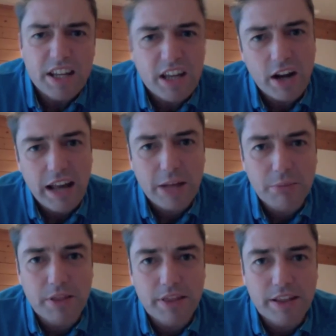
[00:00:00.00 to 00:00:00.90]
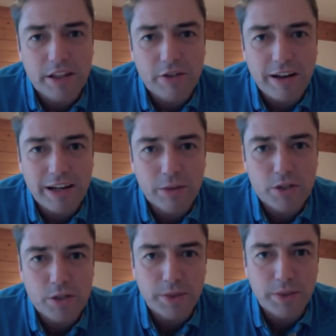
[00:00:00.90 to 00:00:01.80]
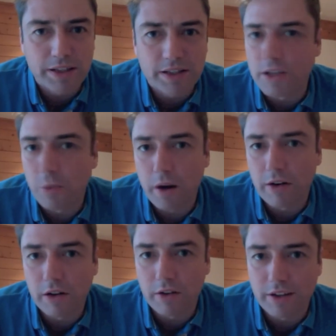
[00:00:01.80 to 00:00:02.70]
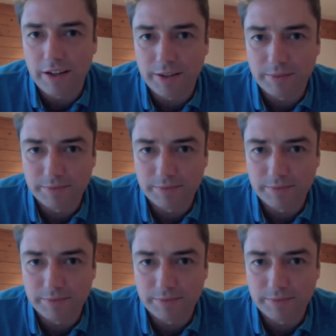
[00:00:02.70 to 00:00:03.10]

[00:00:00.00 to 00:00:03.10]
can't help but think that Grandad was swindled somewhere along the line.